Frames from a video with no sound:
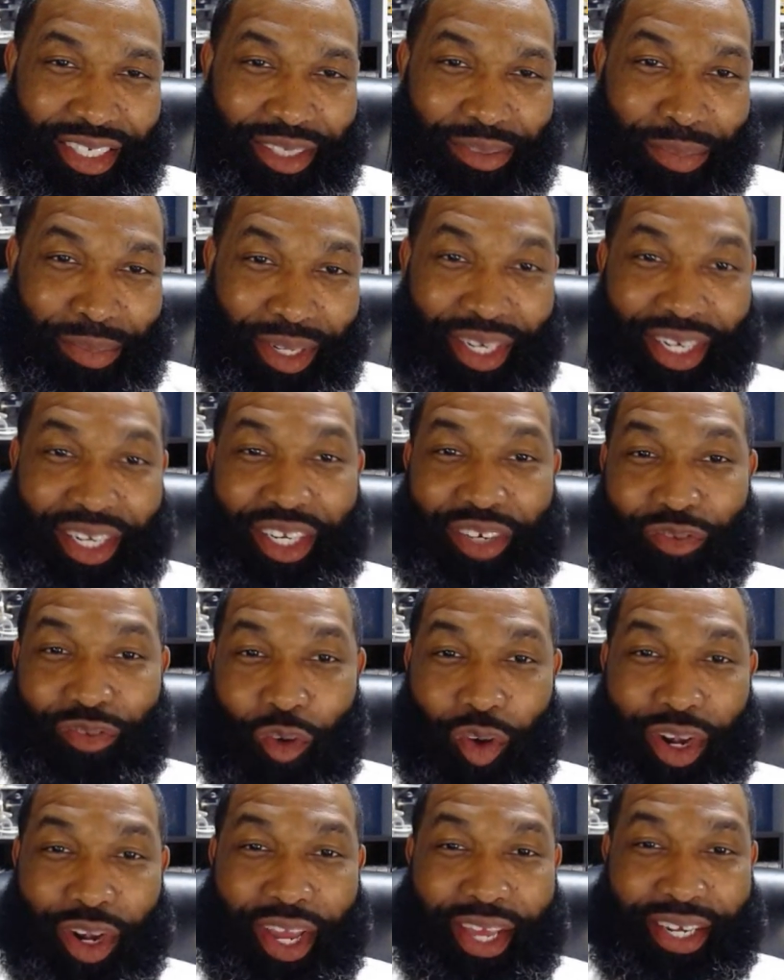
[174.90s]
But at least
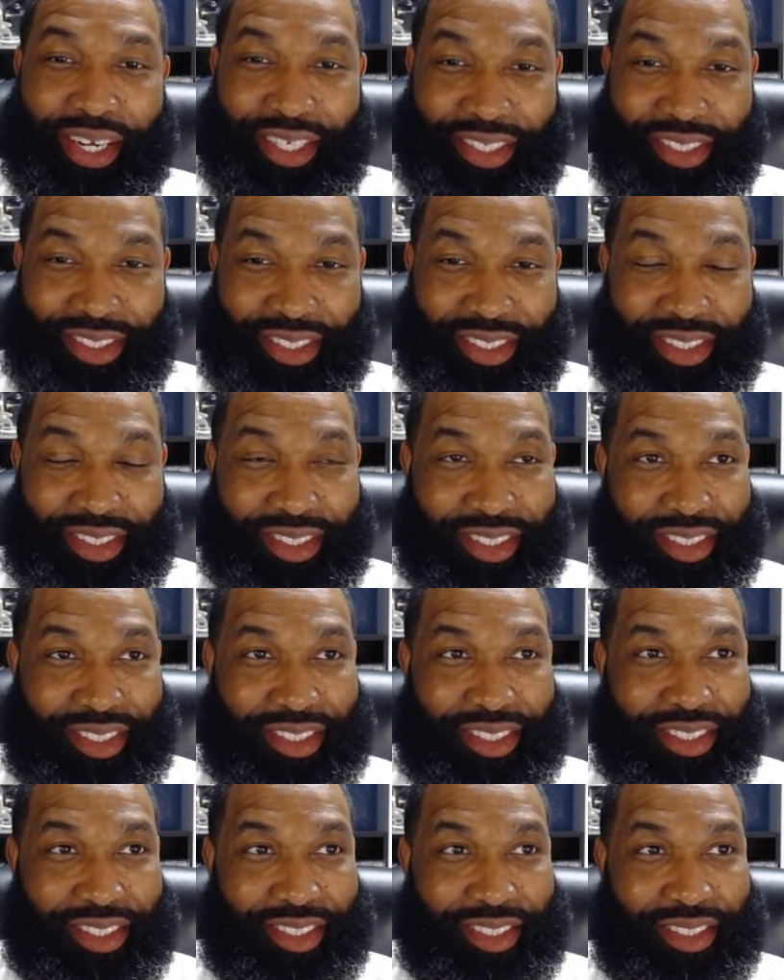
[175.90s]
4 ladies
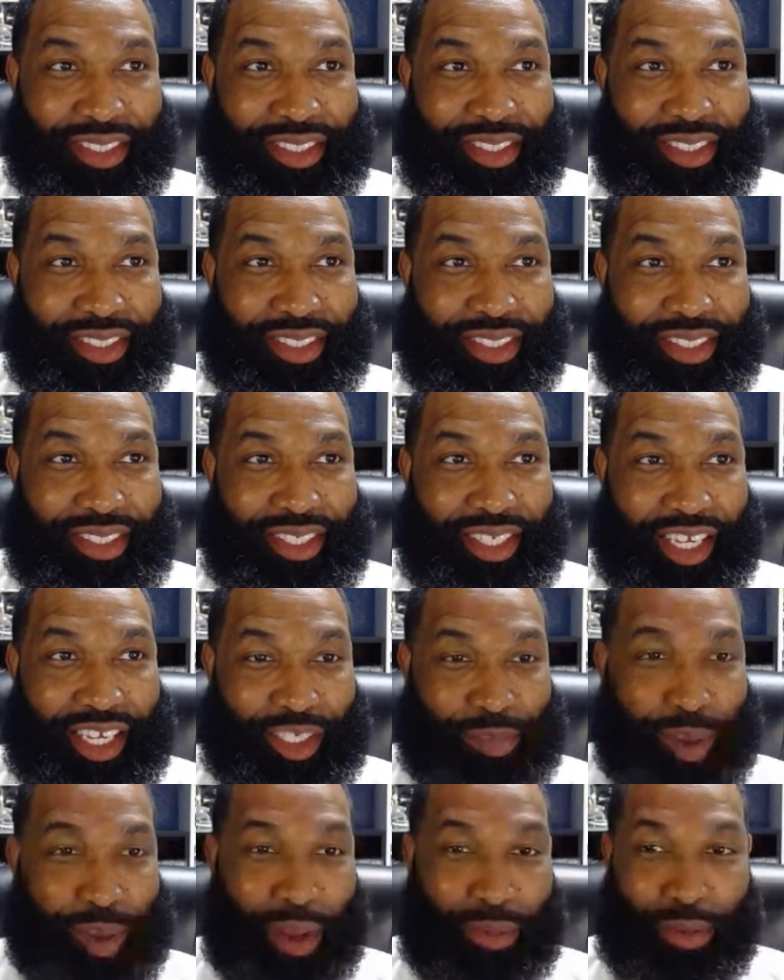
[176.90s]

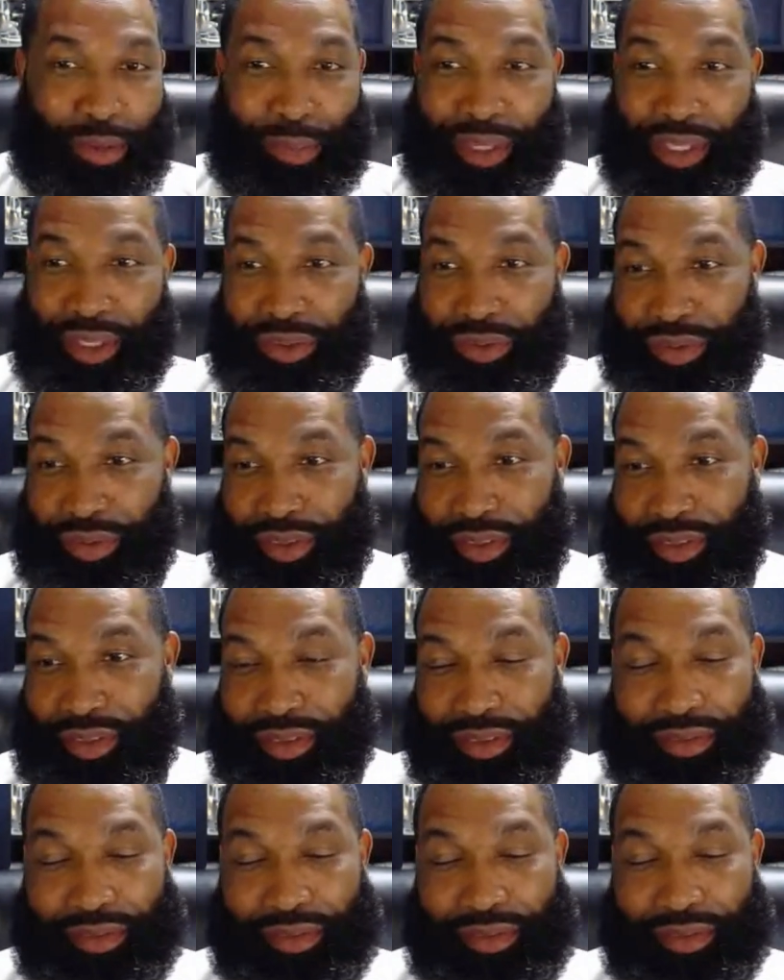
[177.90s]
has popped the balloons.